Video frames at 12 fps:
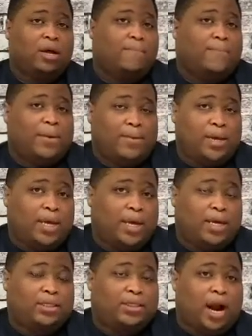Maybe he
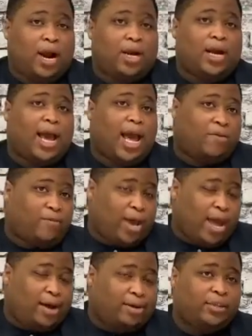can start a halfway
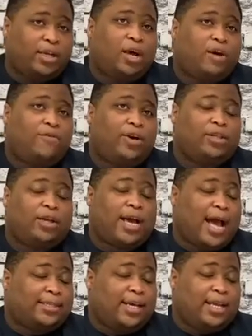house for the
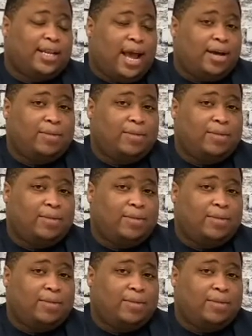guys getting out,